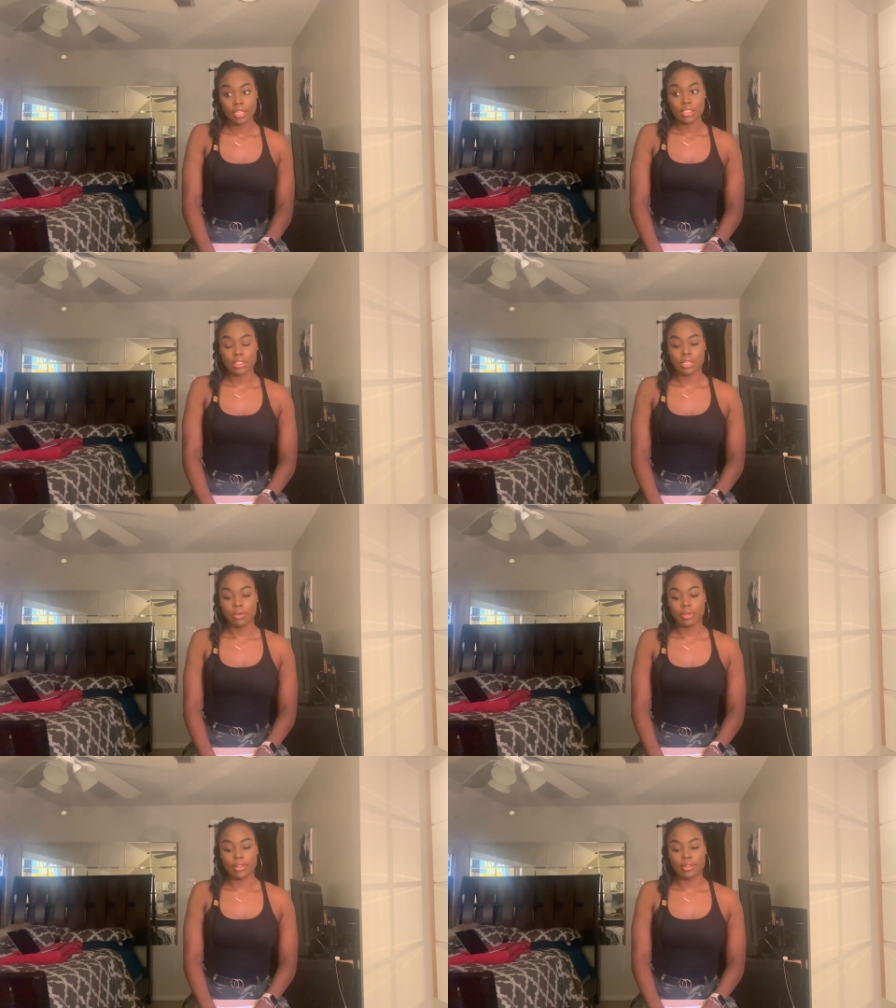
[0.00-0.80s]

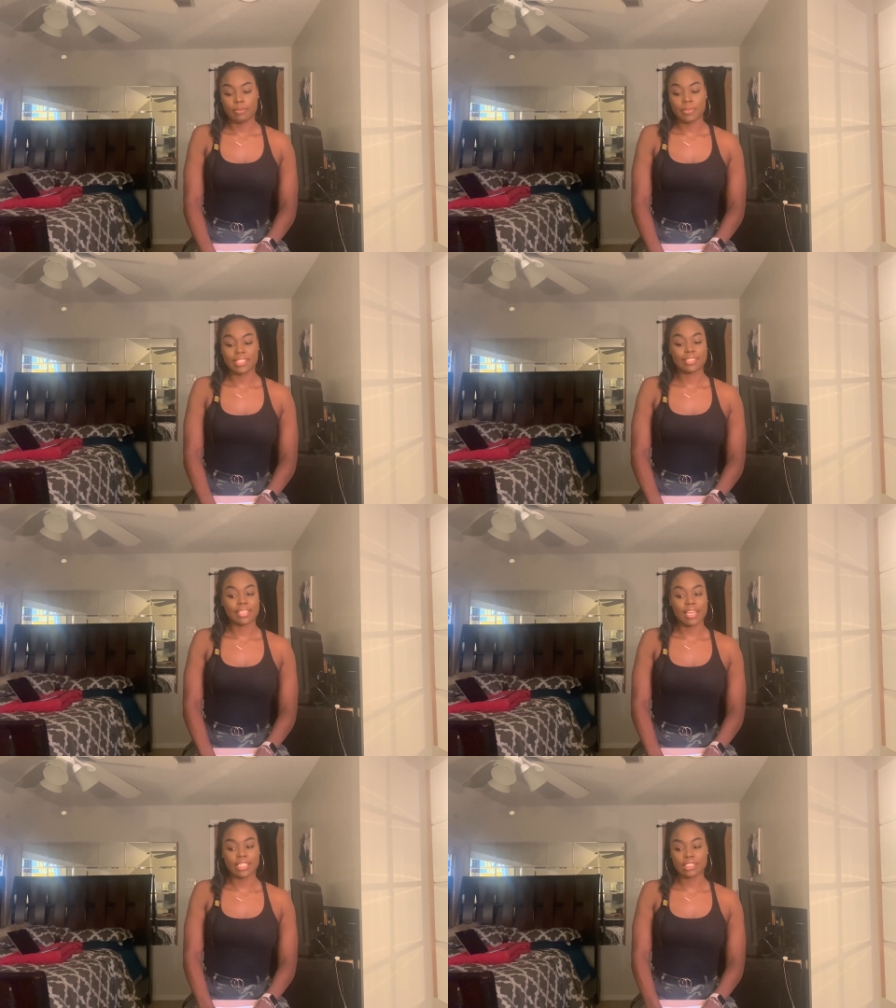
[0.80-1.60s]
So it's
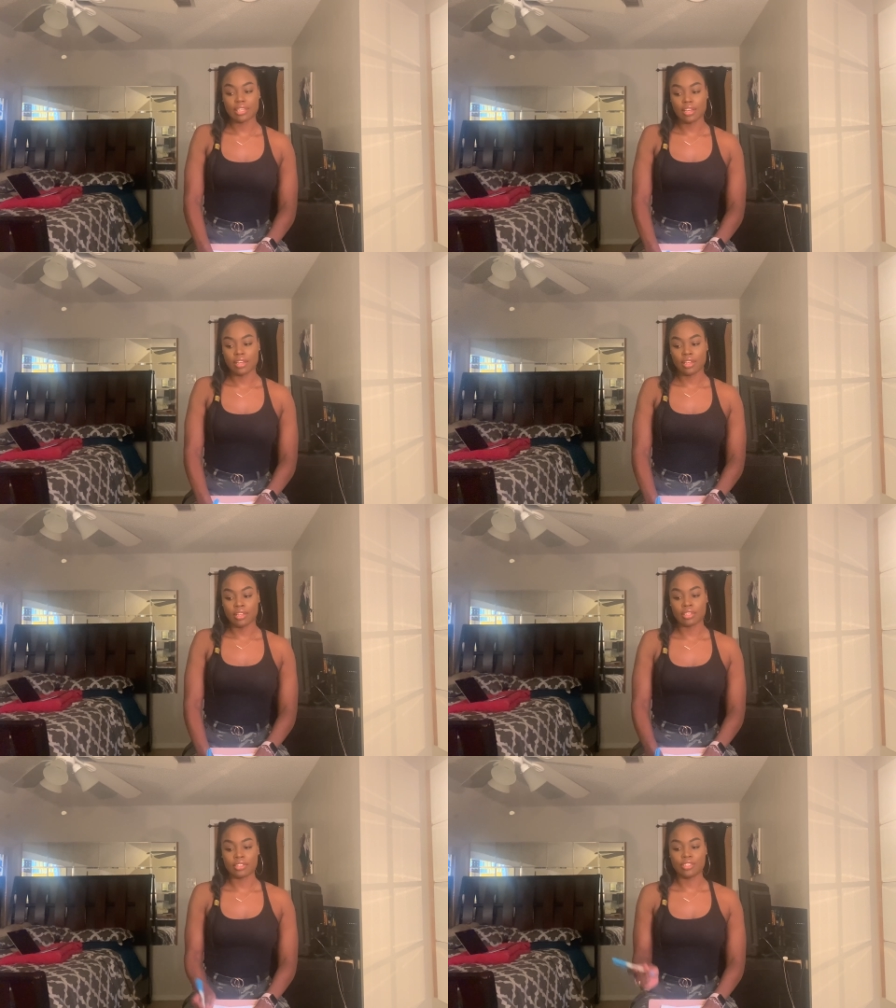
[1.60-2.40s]
not as
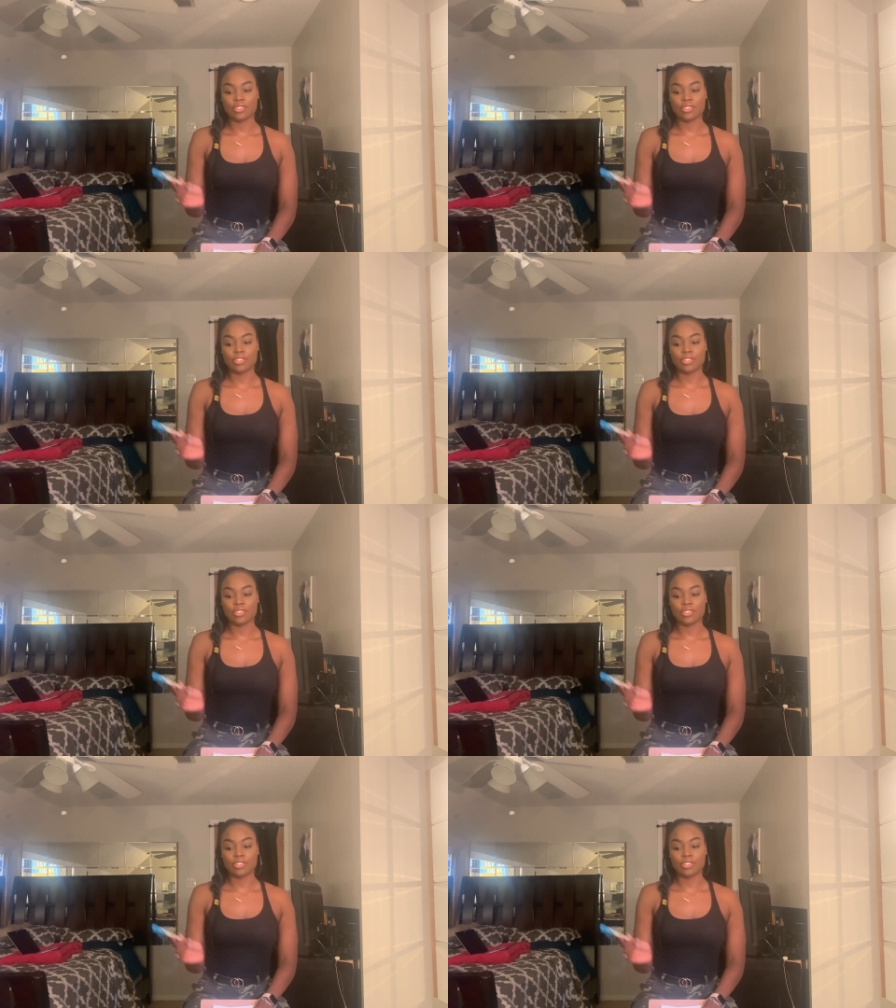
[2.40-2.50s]
long.